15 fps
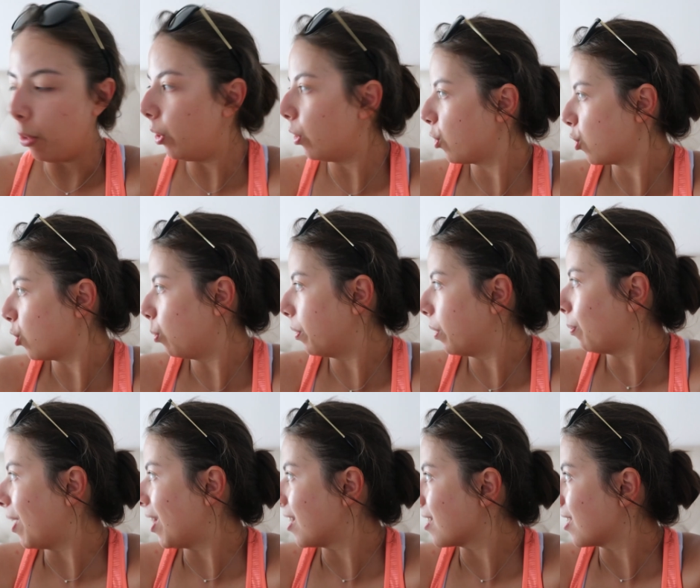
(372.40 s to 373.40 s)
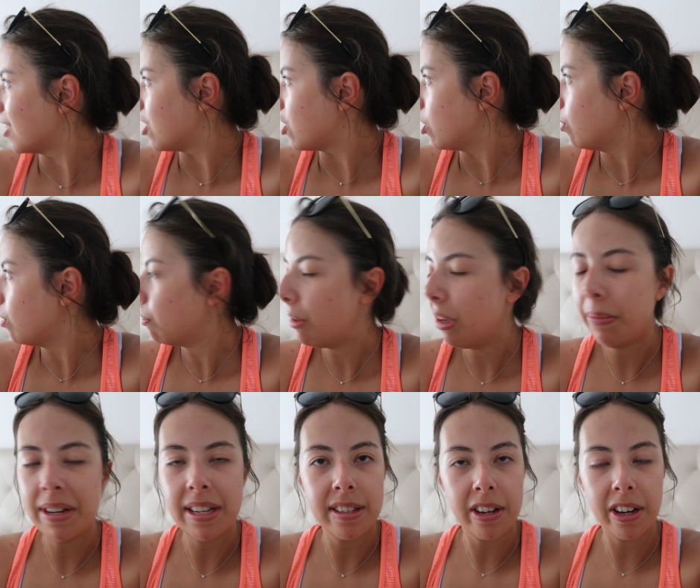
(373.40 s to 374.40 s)
We're not sure what the weather's going to do at the
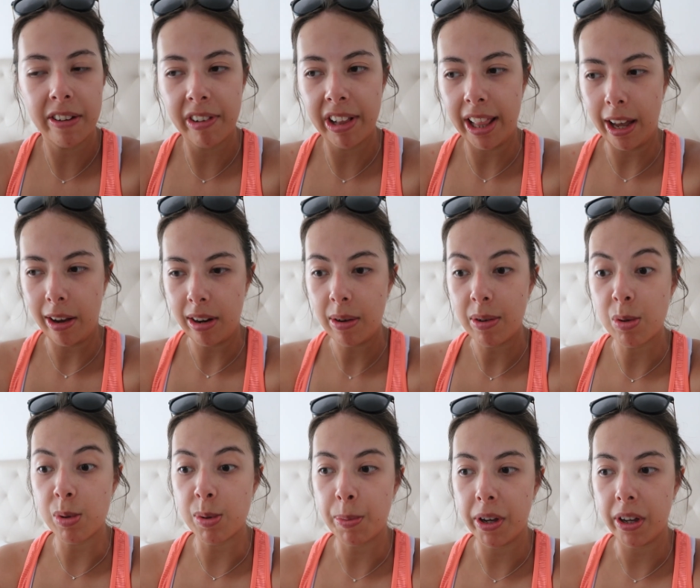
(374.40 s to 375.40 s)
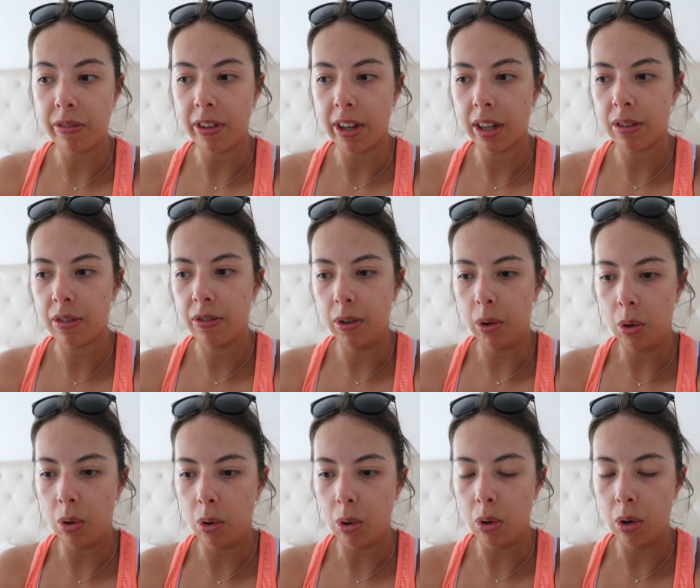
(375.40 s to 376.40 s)
moment it's kind of cloudy which was perfect
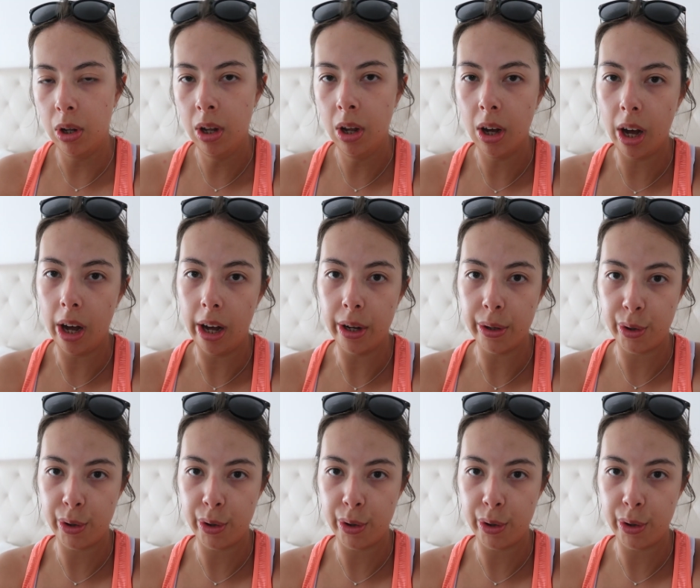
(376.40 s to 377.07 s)
for our